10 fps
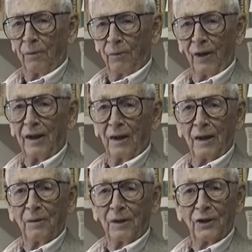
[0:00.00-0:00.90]
friendly
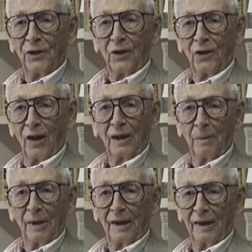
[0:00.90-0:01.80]
and we used to talk
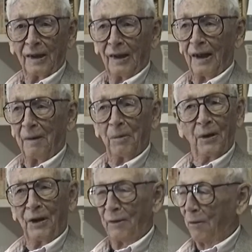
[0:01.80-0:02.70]
about it a lot, but
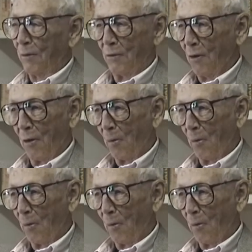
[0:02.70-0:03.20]
no